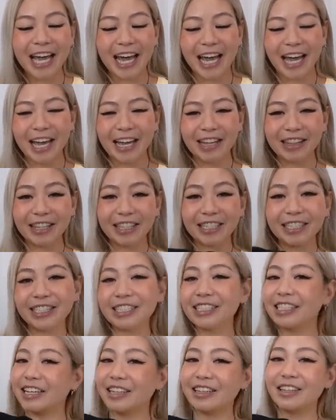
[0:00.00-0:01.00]
and this
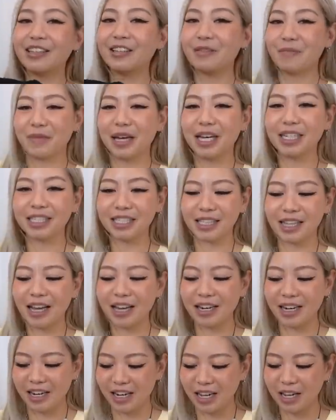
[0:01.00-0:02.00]
is under the men's
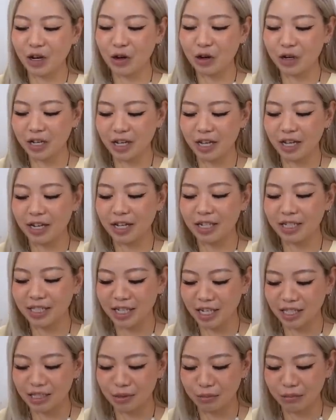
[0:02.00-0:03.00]
line, and I got it in a
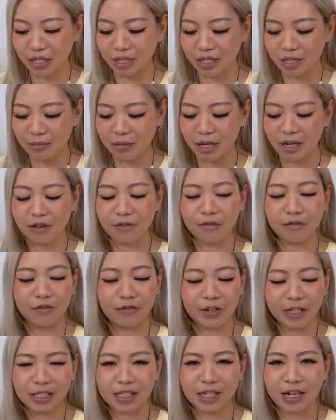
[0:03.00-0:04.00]
size medium and it
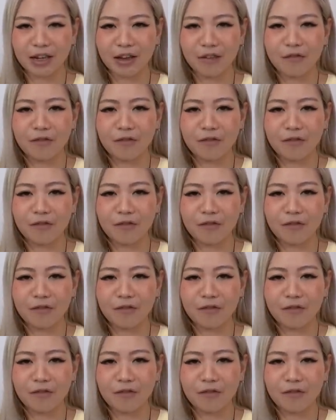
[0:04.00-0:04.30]
fits like a